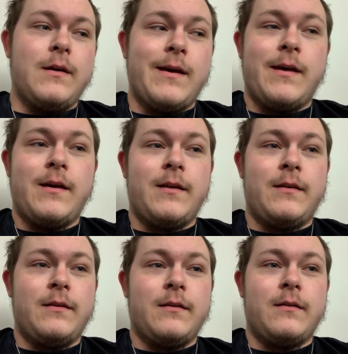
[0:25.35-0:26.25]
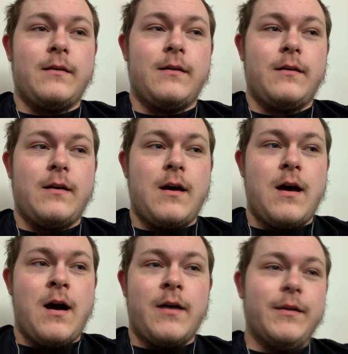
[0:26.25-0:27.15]
And
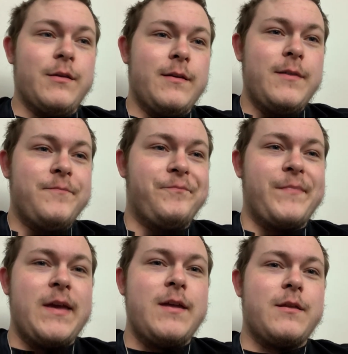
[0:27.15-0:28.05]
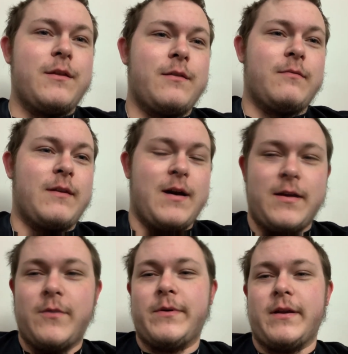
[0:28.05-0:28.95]
honestly, it's
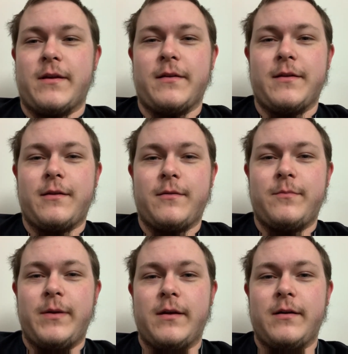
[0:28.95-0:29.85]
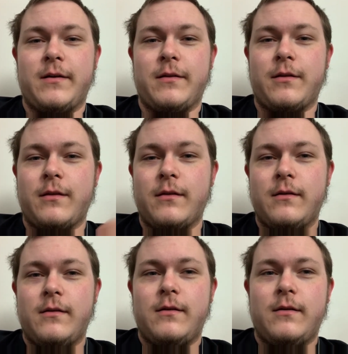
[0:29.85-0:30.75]
kind of ridiculous because
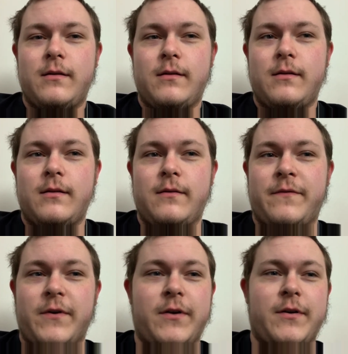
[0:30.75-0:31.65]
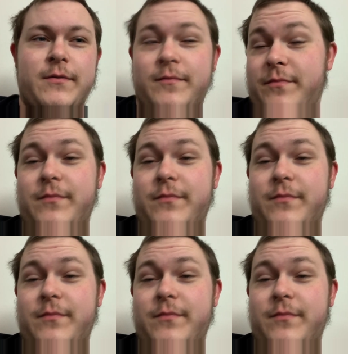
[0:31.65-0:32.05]
for